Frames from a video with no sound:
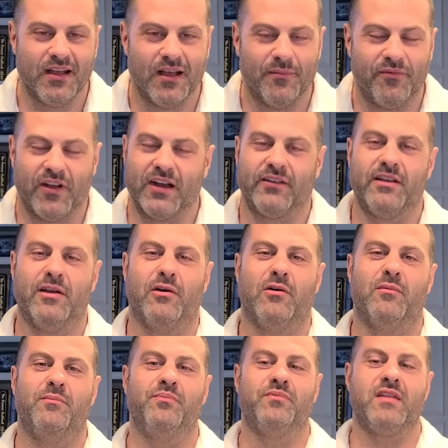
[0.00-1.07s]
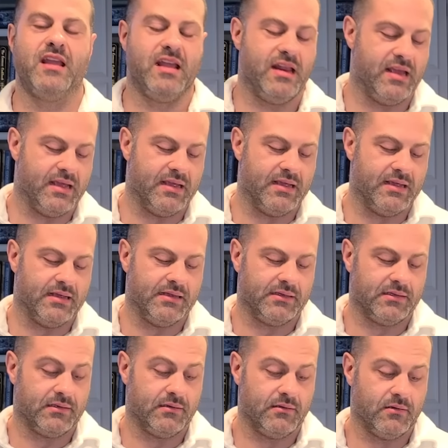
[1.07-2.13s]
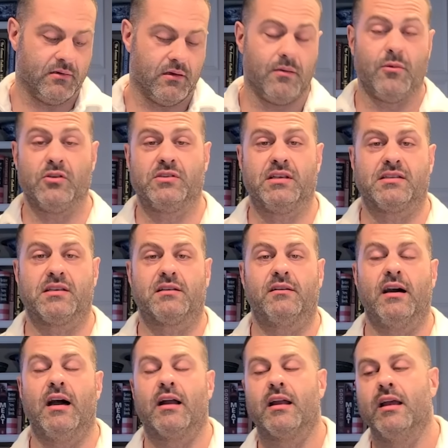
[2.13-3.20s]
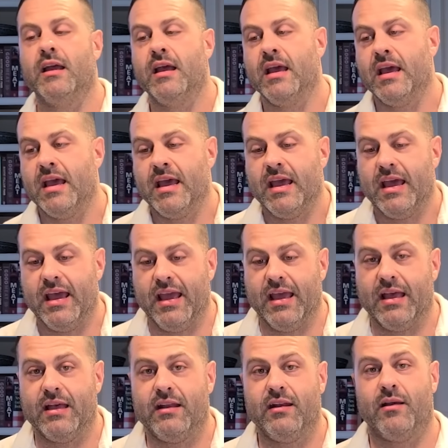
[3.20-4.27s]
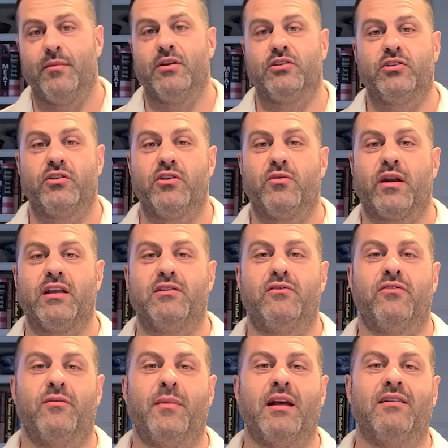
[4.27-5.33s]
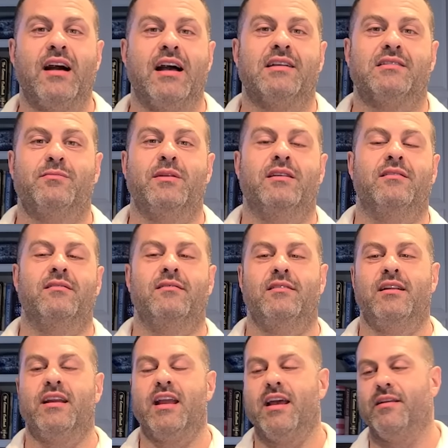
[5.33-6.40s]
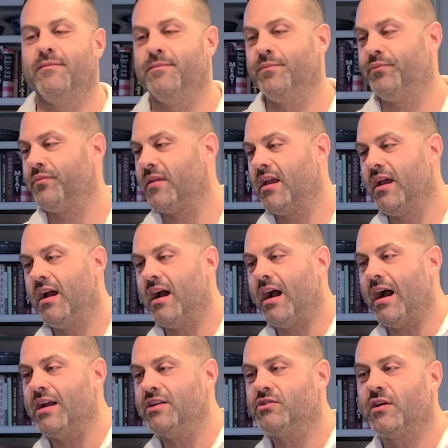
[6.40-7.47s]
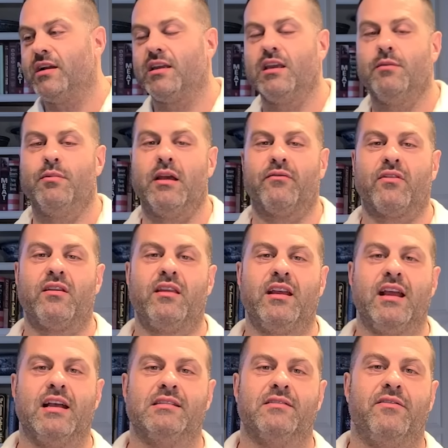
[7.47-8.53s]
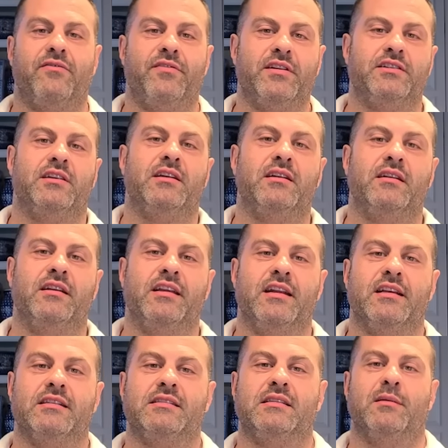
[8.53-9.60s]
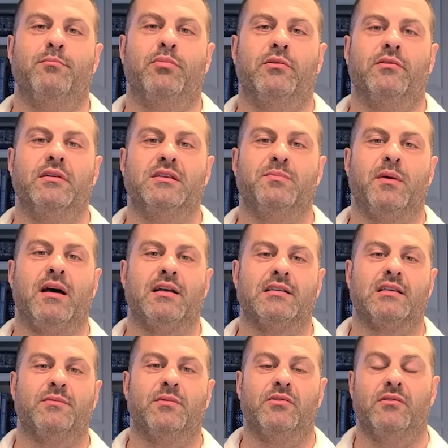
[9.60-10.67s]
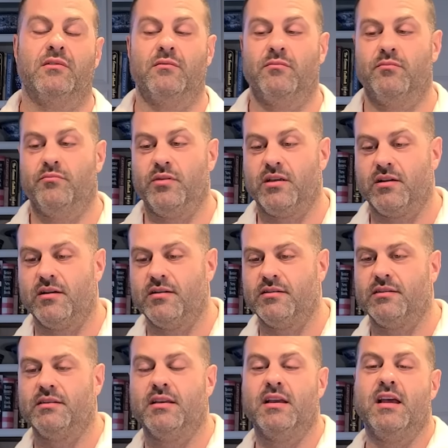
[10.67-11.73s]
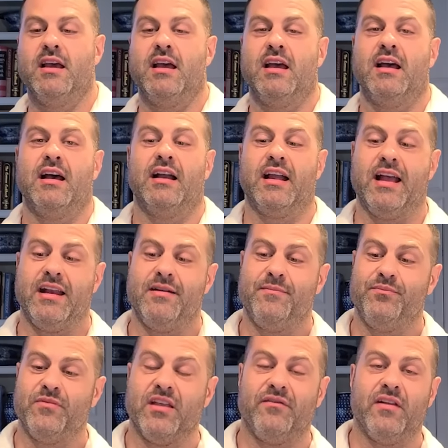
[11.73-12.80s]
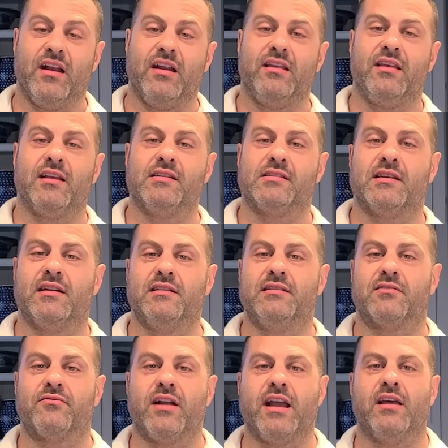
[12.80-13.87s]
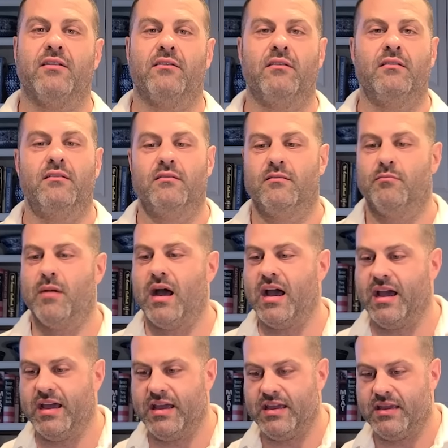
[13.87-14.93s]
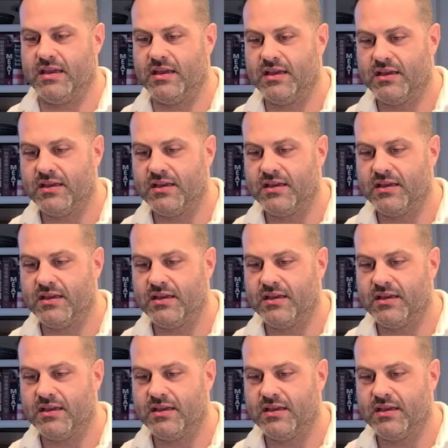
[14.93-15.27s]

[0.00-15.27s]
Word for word: I'm finally home. It is almost six o'clock, and I'm gonna show you what I do for my last meal. And again, I try to keep everything as efficient and as simple as possible because, again, if anything is gonna derail my